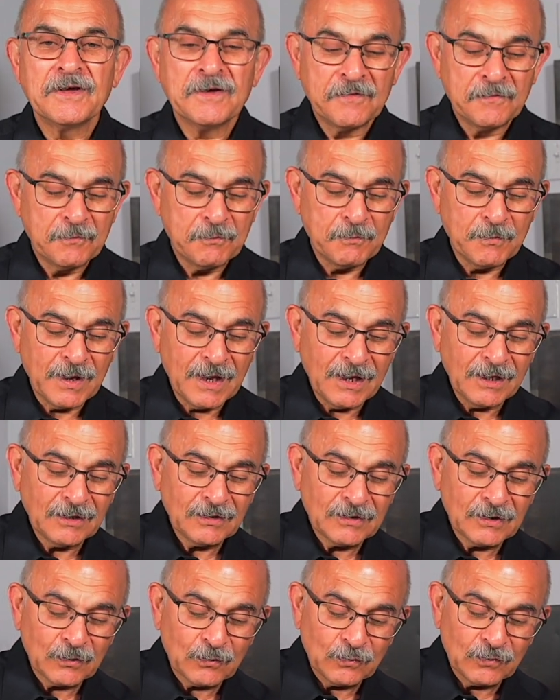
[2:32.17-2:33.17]

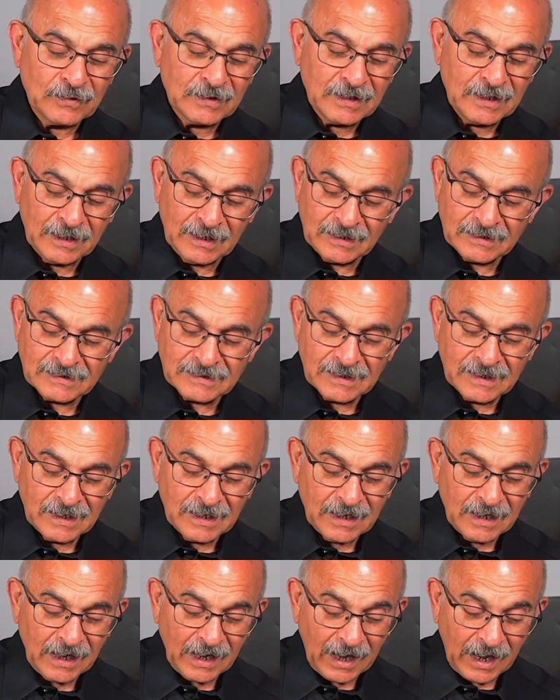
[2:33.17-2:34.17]
make the good things
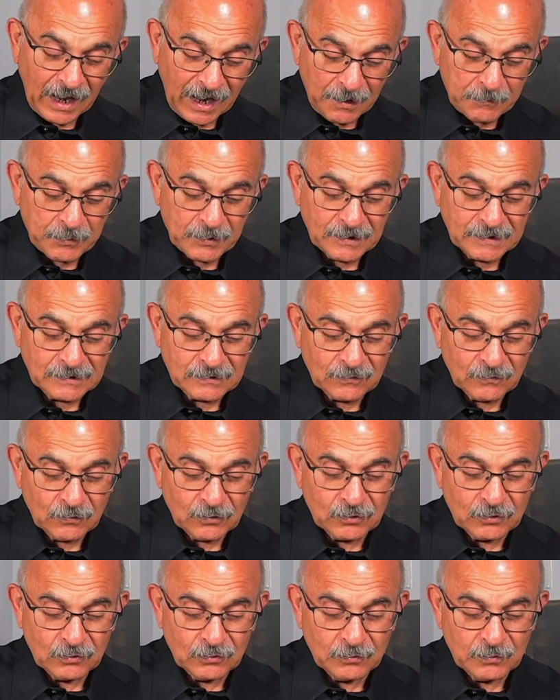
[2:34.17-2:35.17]
happen for you,